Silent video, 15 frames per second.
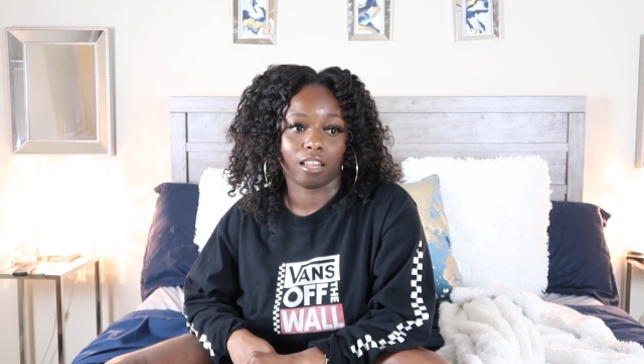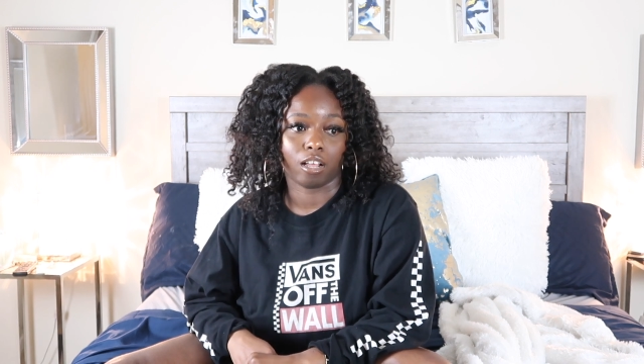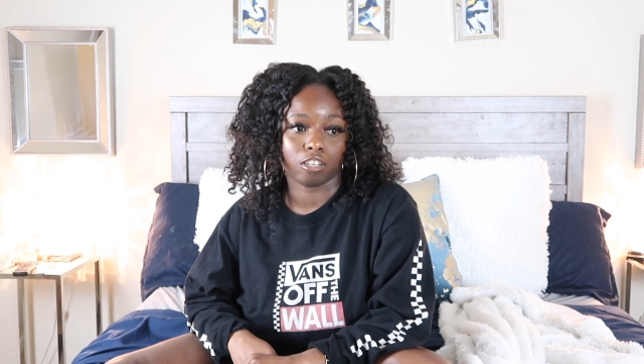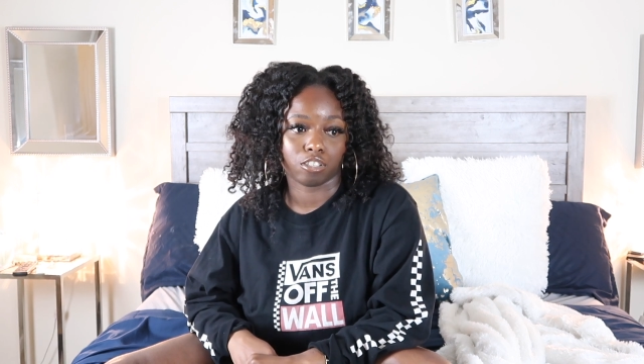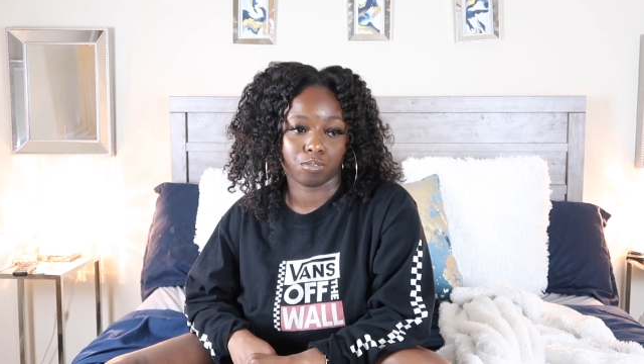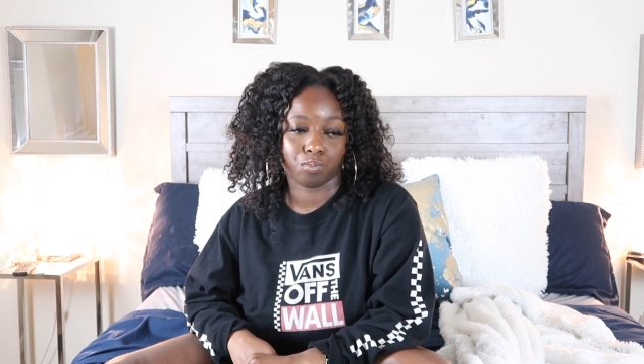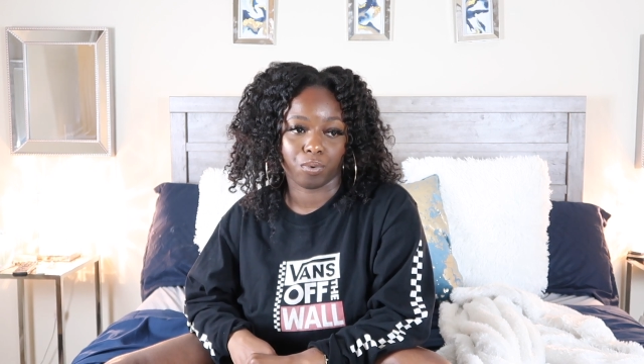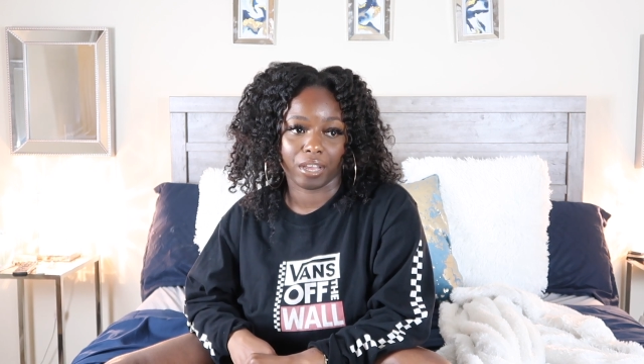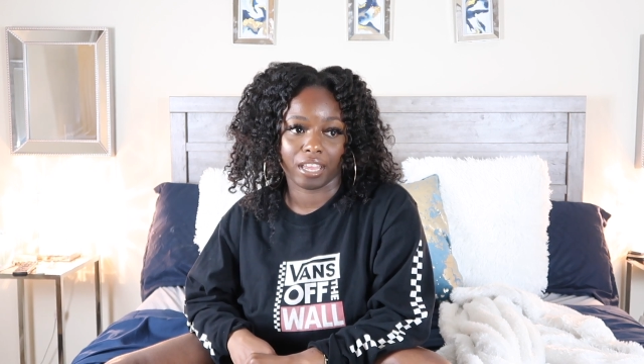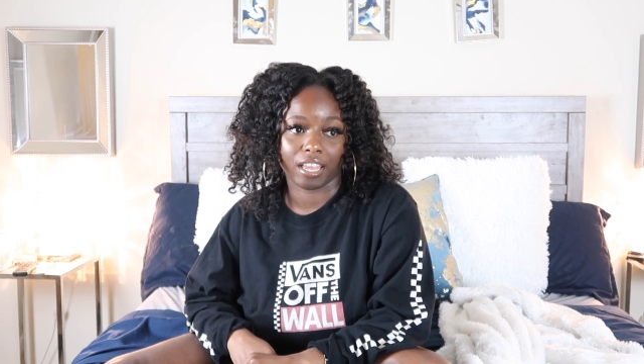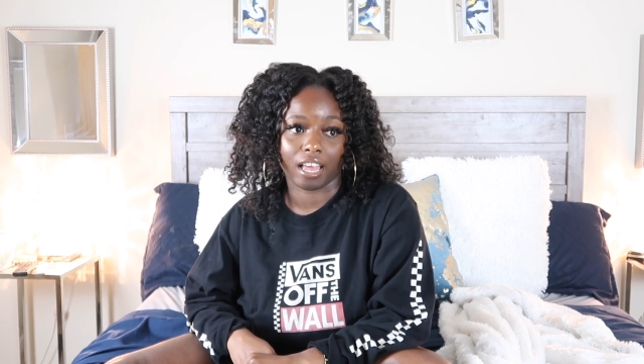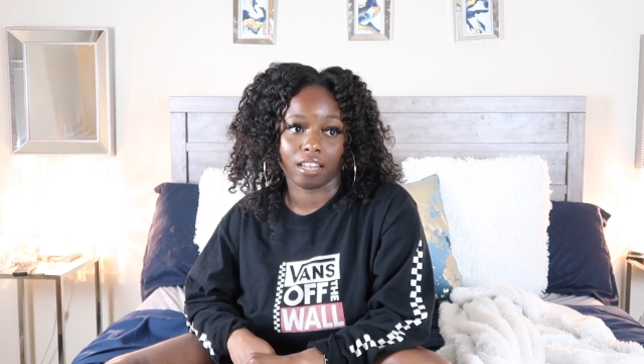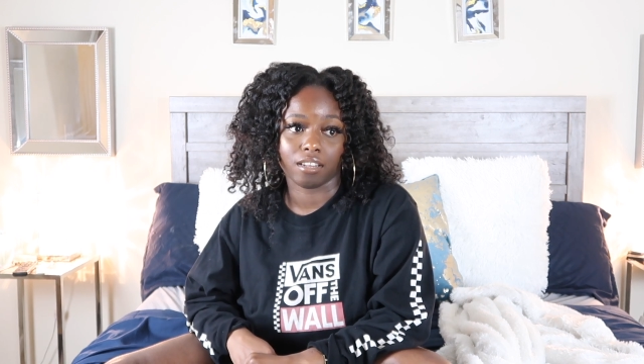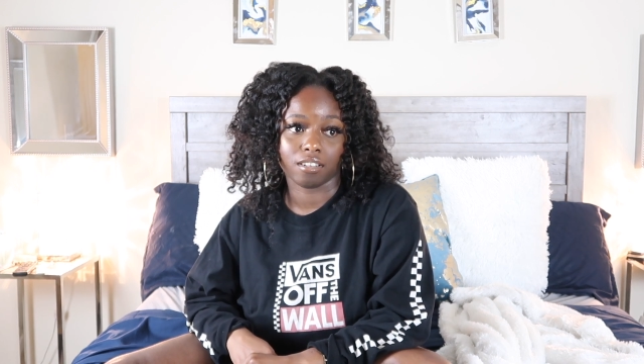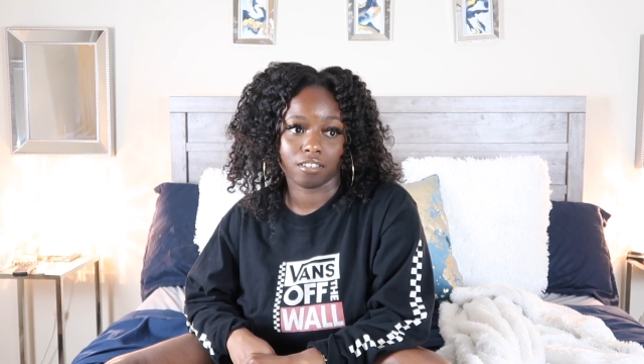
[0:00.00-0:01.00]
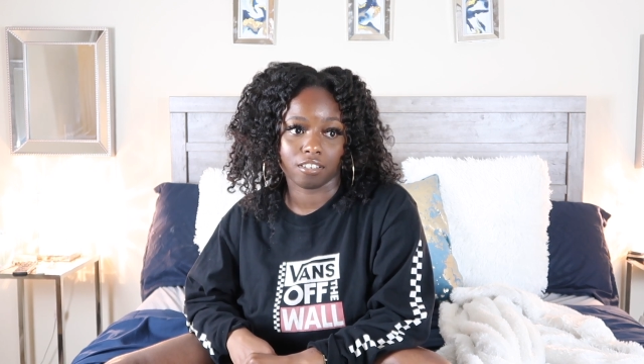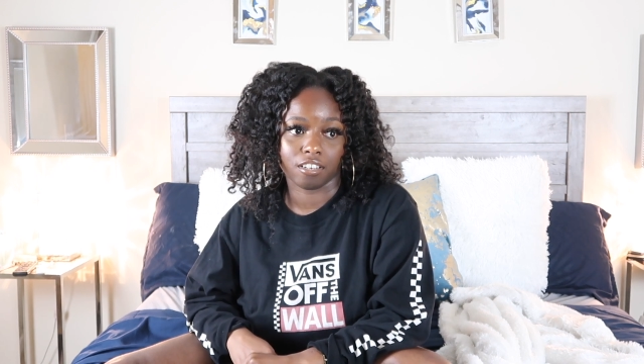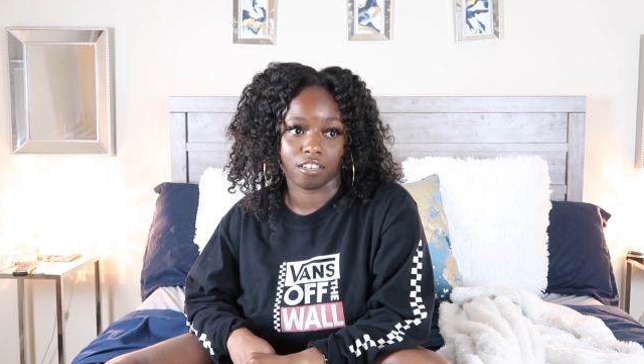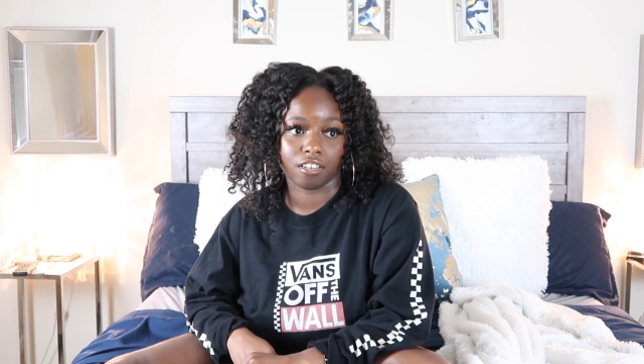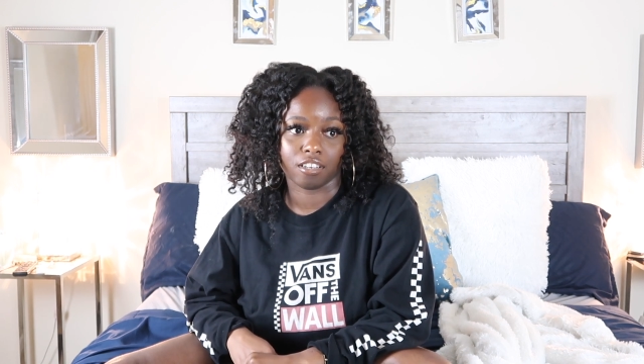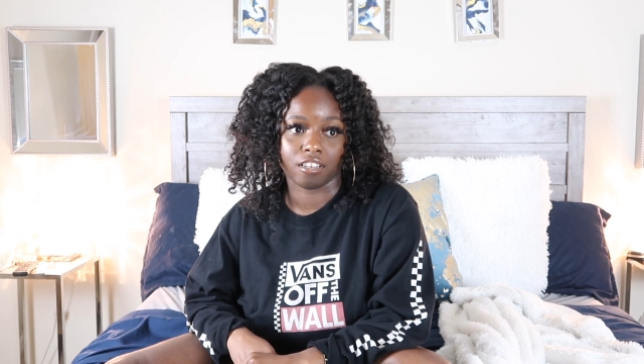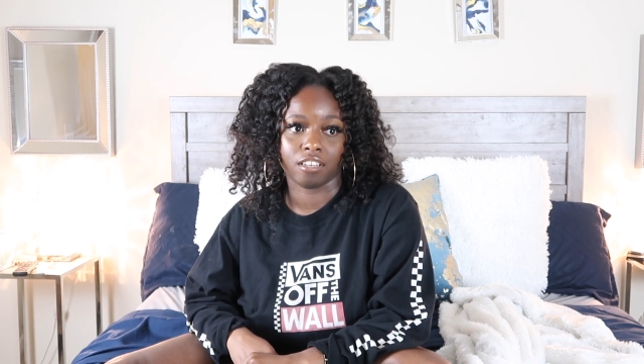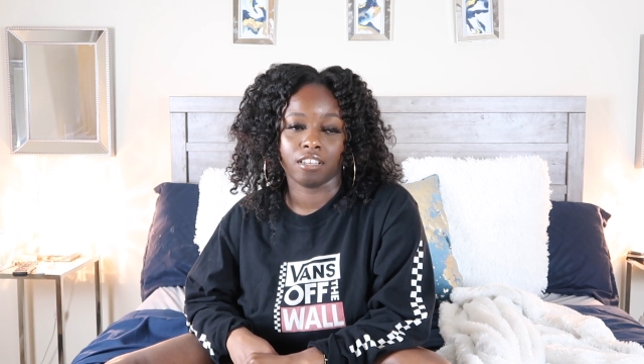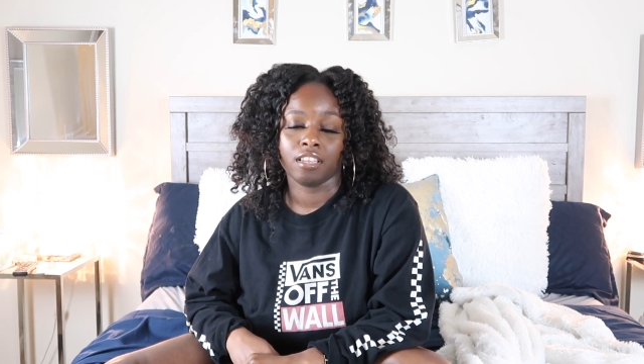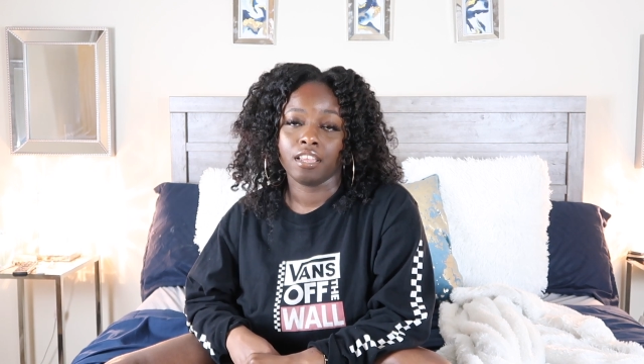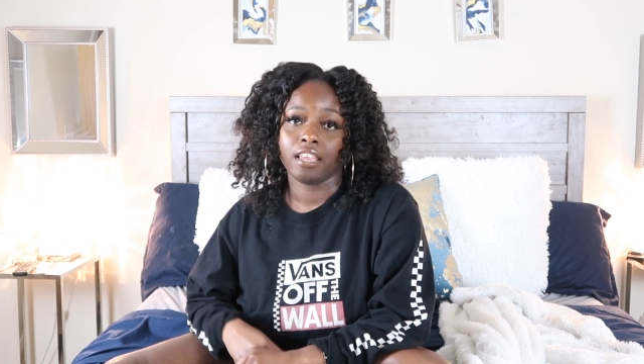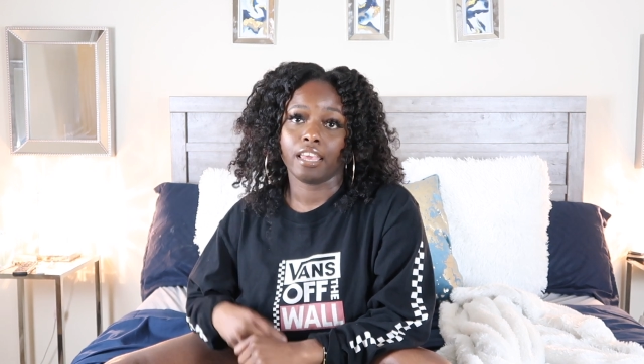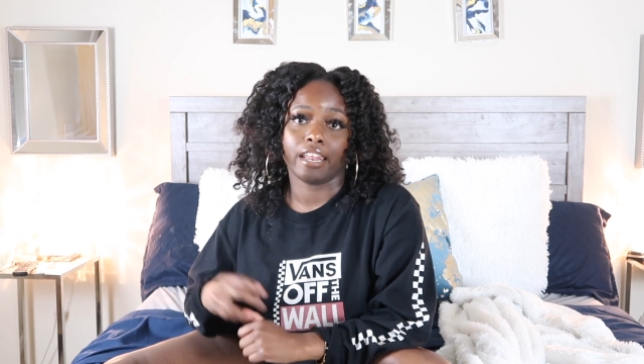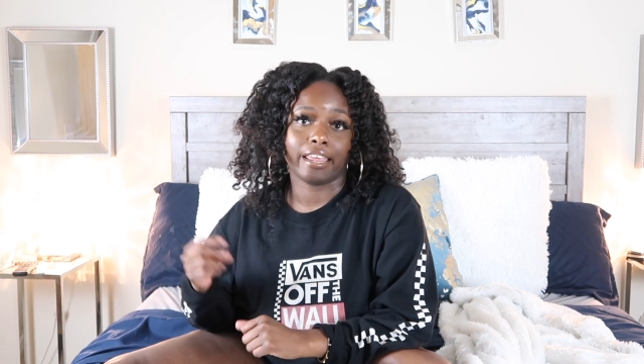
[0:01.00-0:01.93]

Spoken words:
lost weight, I looked good,